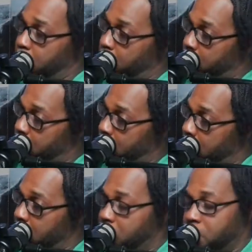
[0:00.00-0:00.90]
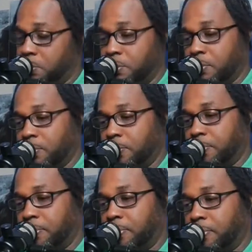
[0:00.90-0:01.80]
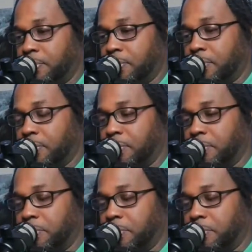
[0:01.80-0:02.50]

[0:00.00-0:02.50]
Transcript: No one is speaking in this clip.